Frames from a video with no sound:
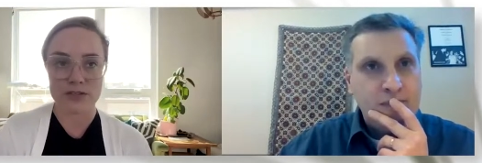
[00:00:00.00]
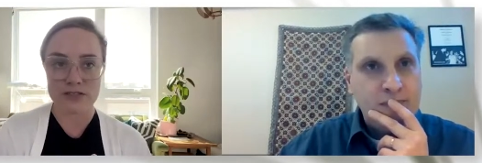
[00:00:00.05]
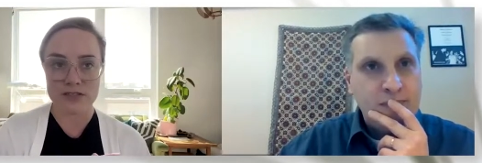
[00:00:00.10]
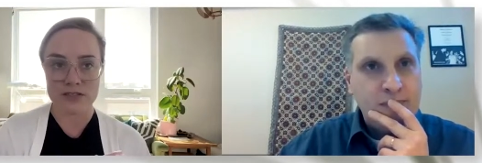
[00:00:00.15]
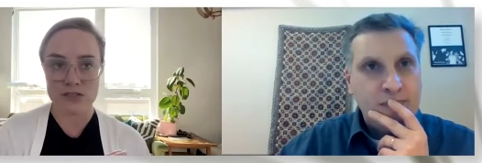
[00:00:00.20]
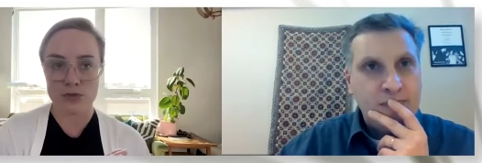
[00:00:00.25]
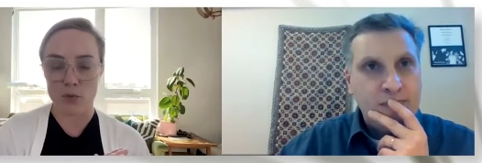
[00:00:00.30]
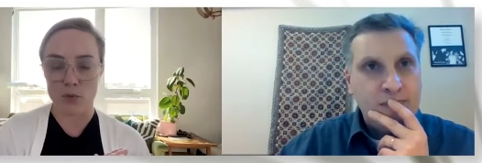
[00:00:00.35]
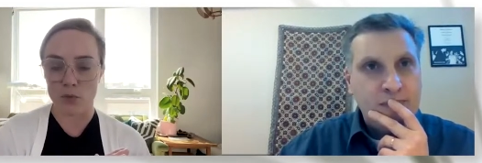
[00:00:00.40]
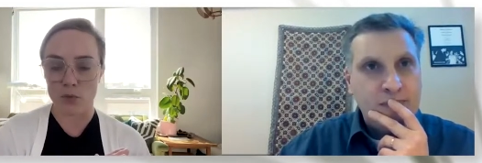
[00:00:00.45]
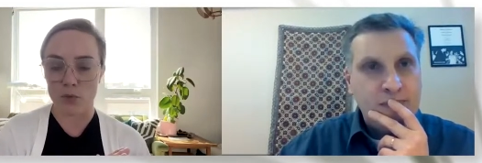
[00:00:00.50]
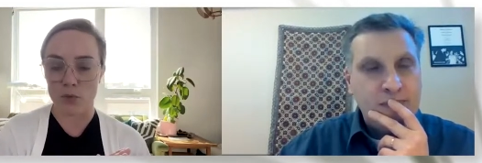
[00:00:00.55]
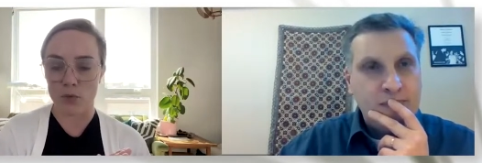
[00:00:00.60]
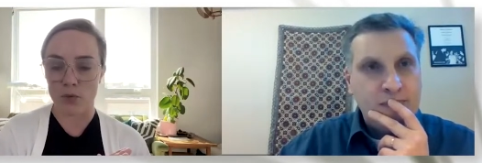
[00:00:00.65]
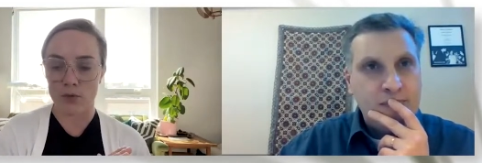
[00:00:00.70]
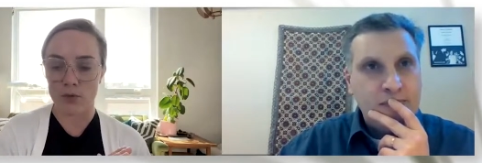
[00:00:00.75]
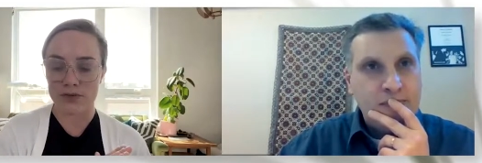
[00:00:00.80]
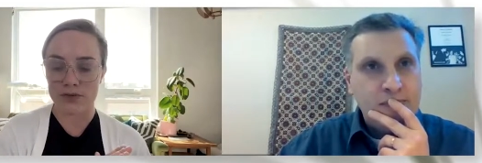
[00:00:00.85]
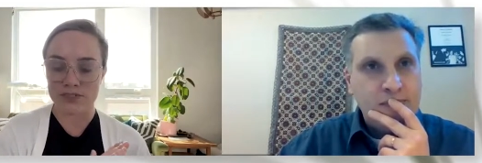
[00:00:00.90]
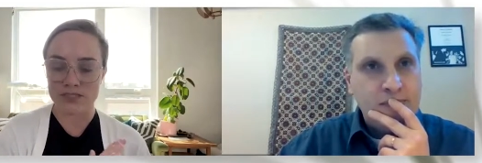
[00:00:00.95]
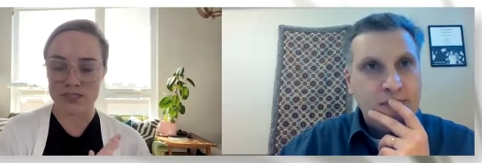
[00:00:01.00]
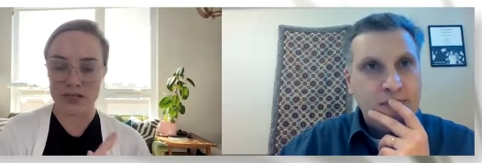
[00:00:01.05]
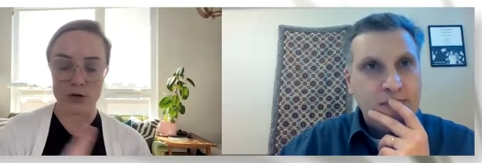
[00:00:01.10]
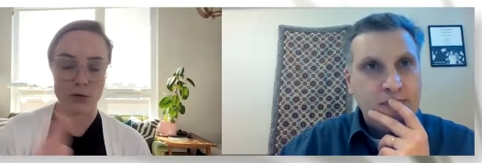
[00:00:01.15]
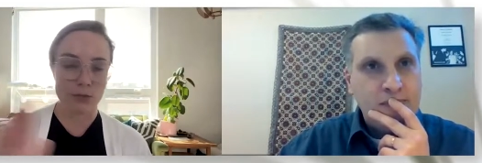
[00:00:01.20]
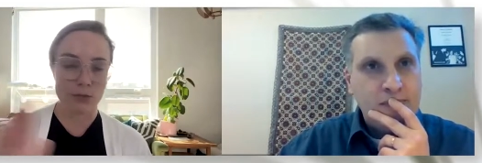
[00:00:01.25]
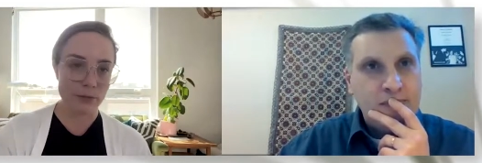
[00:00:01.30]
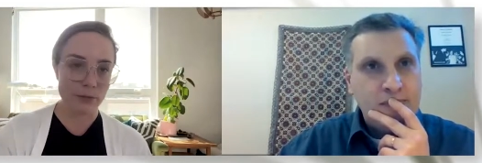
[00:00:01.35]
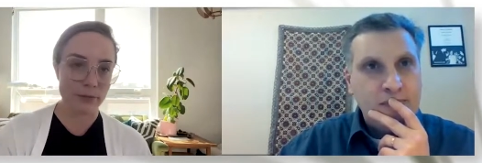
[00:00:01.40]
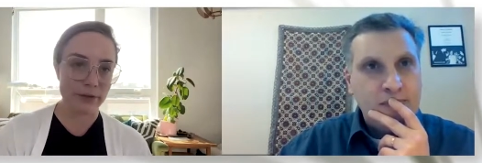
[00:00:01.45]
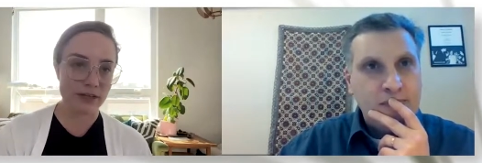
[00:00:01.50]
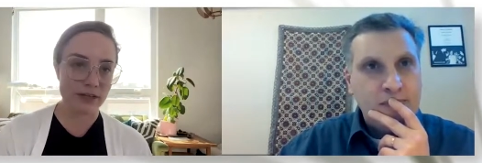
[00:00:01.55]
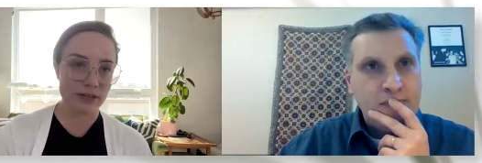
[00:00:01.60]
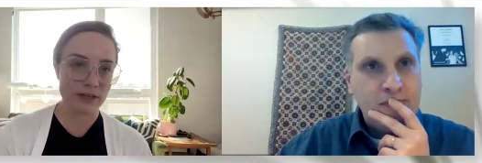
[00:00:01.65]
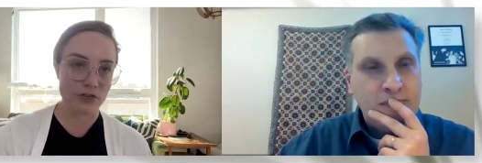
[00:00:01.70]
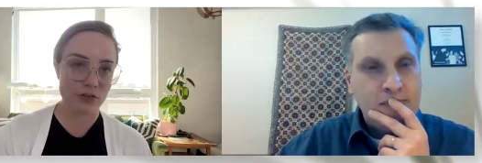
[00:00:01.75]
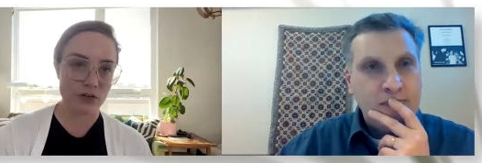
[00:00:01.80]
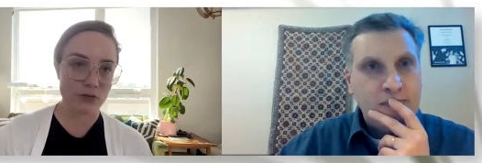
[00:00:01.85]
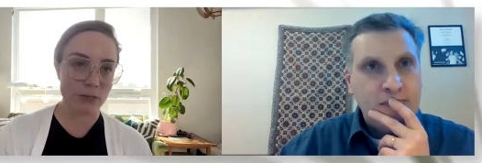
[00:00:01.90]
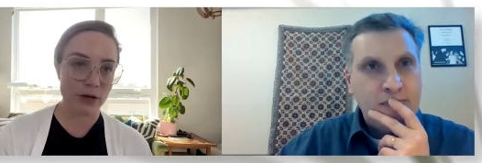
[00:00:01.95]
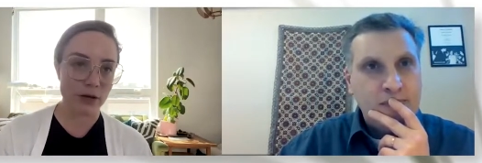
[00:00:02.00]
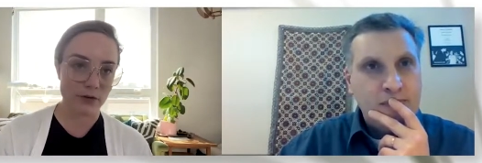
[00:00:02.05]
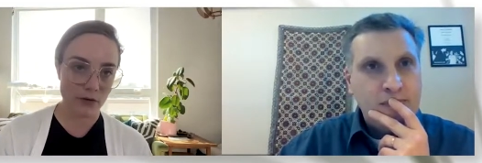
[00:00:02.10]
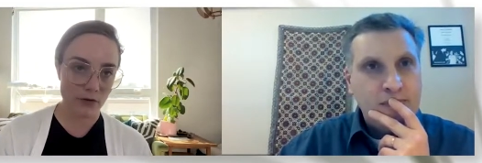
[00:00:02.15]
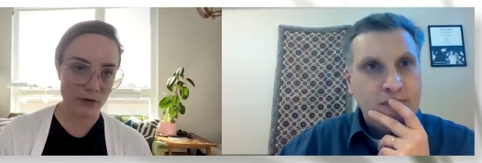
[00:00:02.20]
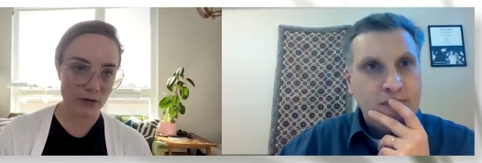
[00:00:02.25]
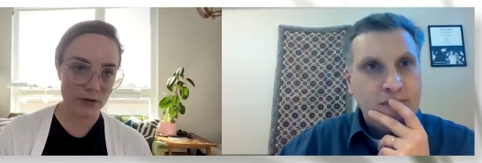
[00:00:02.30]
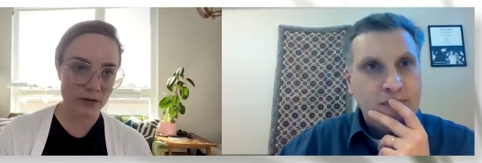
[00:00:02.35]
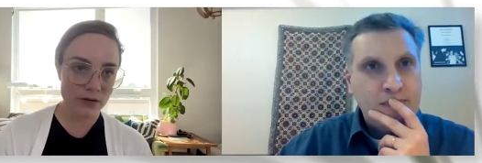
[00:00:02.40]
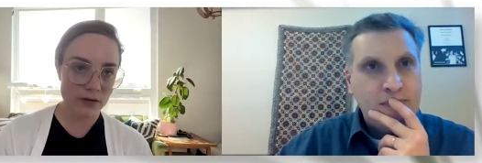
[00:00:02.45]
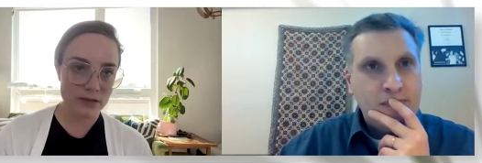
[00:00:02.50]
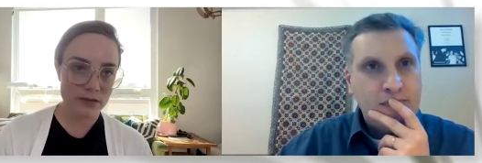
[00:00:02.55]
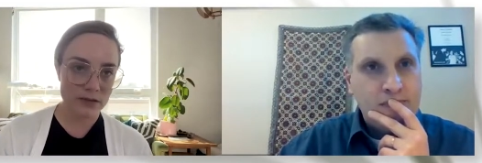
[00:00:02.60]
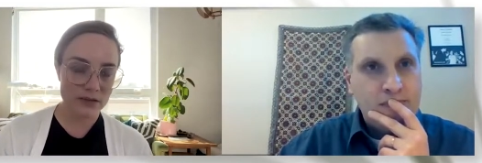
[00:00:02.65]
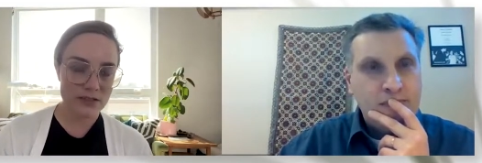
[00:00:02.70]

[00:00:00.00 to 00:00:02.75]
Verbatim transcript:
Speaker 1: school single publication model